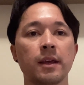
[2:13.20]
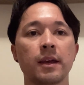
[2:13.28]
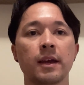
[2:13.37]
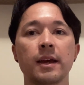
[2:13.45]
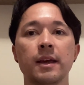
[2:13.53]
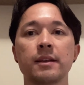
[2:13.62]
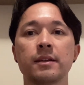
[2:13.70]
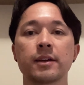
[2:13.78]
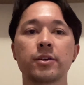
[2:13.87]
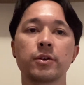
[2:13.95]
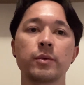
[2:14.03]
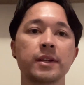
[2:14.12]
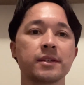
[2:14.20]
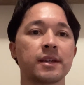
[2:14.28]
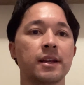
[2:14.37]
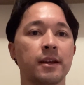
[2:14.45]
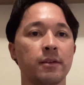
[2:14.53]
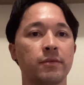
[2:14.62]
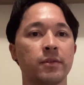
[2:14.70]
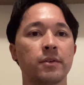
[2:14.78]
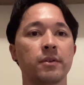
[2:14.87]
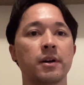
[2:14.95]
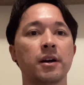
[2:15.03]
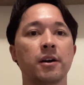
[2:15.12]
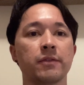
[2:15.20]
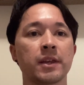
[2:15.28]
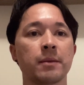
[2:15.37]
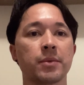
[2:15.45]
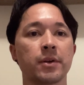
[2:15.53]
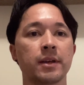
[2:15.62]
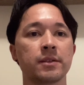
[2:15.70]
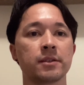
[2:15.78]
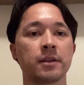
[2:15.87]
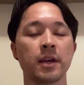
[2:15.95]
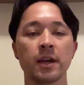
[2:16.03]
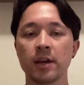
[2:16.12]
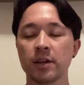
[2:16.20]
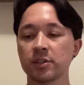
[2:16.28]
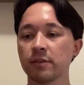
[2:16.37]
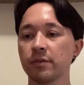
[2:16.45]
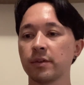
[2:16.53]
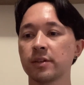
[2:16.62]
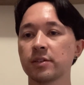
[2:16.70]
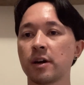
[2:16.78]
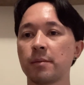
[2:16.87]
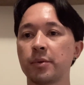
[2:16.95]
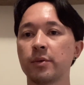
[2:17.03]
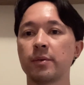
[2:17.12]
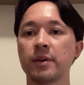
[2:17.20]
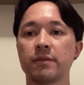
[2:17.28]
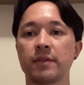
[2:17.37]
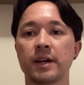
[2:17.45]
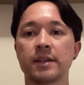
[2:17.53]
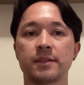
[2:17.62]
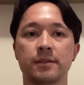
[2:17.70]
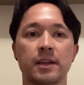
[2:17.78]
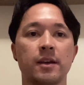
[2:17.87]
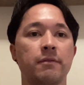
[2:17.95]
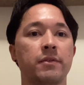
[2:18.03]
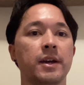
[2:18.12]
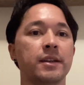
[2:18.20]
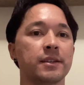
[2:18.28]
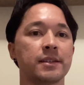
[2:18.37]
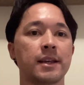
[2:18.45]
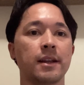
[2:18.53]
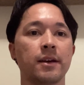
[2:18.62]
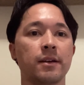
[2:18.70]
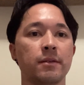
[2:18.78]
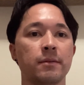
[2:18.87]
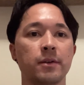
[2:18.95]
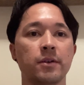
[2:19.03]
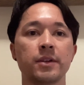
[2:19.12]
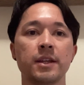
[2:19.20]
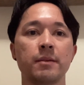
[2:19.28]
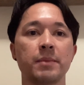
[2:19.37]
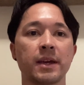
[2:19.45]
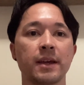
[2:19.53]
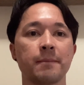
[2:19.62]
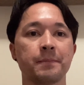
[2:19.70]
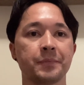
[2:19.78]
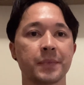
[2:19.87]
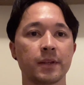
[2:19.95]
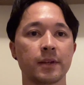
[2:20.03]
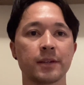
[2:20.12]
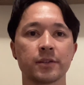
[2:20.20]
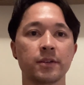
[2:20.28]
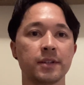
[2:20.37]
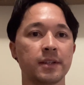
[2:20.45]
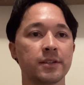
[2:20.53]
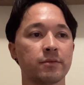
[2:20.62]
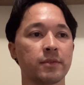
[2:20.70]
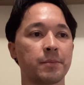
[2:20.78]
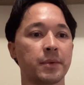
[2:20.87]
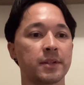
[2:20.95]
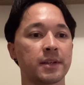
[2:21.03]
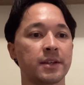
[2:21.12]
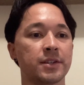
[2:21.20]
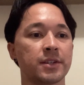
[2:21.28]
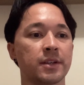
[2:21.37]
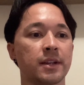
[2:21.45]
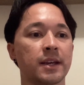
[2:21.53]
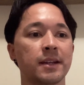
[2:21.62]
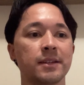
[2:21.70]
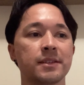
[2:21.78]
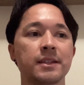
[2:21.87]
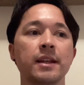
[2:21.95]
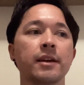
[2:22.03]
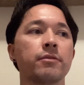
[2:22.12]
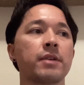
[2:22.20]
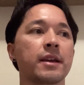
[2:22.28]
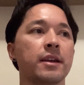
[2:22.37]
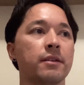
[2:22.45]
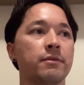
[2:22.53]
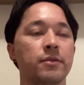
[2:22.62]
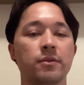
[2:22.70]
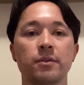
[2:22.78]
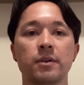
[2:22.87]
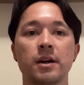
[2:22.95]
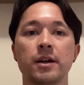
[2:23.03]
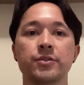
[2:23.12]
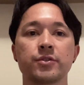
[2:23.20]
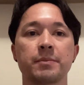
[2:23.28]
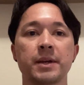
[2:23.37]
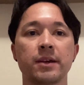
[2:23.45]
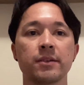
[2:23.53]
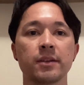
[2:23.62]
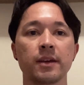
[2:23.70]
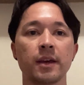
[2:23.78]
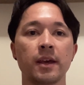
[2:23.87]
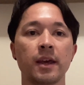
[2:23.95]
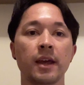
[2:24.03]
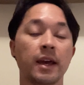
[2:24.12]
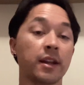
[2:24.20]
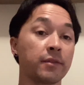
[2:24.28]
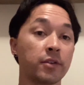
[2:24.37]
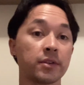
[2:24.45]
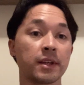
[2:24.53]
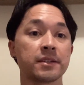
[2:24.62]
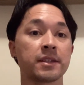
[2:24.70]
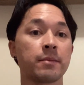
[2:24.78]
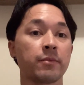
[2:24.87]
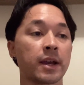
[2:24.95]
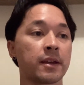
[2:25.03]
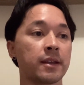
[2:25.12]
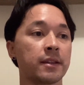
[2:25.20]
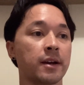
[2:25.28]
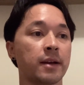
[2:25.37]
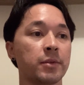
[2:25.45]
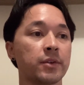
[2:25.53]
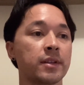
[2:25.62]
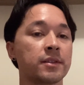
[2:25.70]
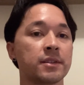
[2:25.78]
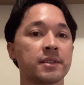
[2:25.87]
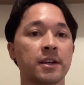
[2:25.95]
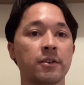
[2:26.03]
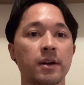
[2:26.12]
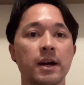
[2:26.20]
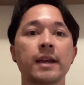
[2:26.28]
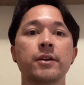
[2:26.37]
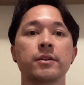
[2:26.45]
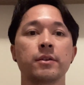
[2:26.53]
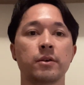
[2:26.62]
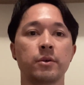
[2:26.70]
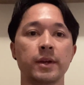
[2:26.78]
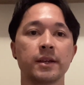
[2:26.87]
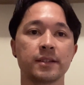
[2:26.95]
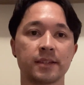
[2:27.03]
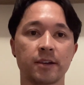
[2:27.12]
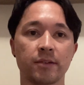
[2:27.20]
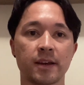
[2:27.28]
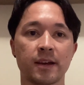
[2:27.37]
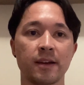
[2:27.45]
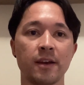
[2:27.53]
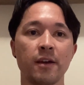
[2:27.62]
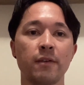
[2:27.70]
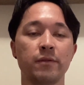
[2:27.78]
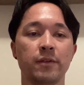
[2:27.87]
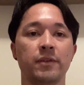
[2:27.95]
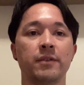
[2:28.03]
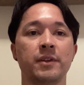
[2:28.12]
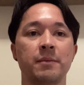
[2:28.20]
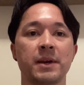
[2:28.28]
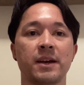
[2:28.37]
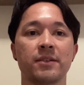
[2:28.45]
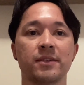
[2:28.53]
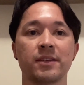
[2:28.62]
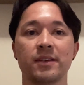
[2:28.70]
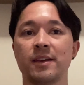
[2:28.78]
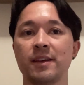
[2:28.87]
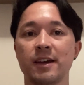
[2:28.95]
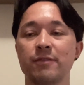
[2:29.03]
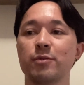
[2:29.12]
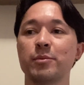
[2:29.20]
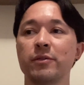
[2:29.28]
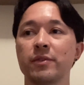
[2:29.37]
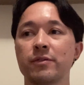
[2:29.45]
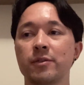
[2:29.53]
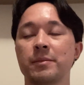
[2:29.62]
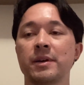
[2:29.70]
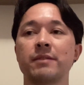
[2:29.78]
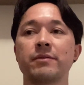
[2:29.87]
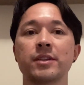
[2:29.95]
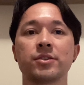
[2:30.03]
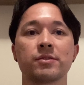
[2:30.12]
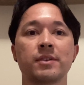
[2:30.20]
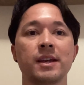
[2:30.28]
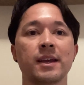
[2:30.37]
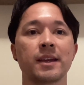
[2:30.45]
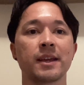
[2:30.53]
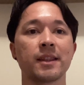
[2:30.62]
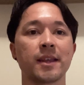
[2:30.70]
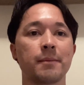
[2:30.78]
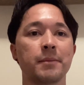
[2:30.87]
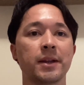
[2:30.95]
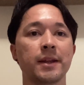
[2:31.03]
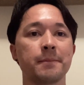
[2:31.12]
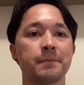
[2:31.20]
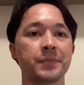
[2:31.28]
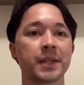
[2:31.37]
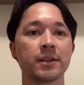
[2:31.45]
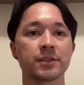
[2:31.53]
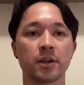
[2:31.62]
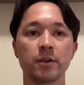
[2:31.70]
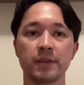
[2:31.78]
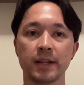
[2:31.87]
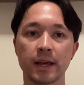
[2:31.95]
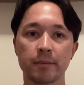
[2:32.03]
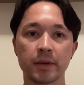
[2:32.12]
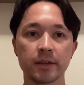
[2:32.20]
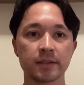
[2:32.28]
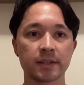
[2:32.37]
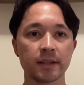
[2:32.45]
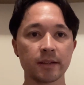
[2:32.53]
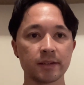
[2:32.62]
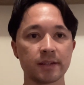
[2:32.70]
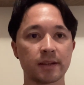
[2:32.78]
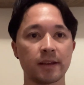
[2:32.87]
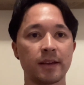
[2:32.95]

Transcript: and I could quick sell it for half that price. So for example, if I find a seller on eBay that's got a decent reputation and is selling a racket for £100, and I've got that same racket that I'm looking to sell, I could quick sell that for £50 and remove it from my inventory and get that money. So hopefully that makes sense.